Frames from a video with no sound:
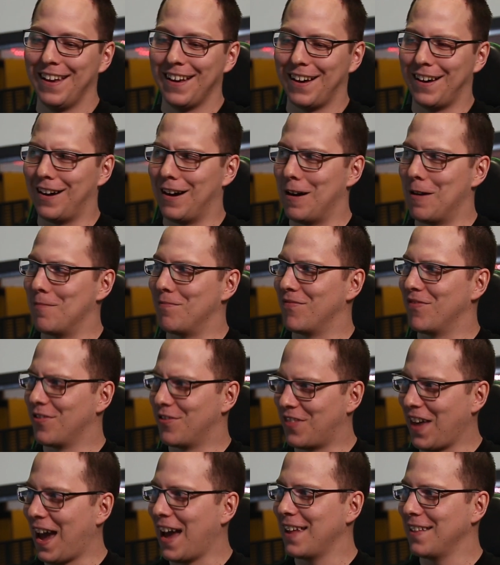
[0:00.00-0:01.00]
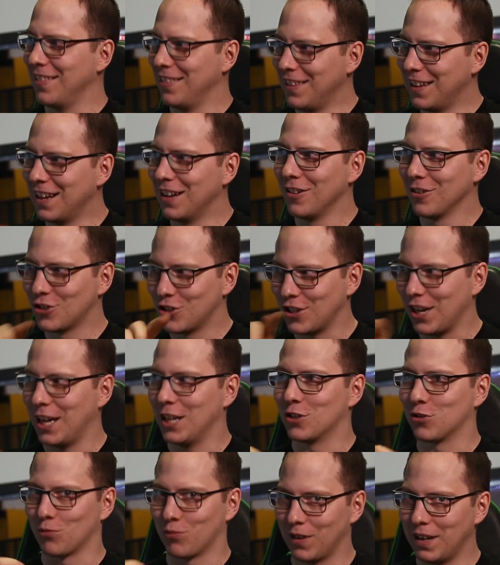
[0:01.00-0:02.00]
That little
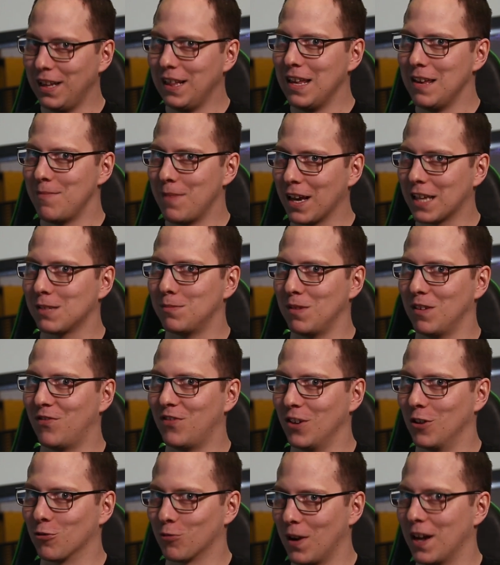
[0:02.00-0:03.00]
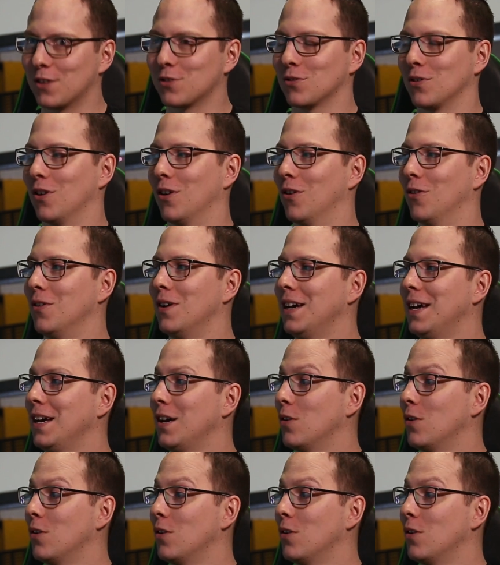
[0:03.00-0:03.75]
change really makes me feel retro,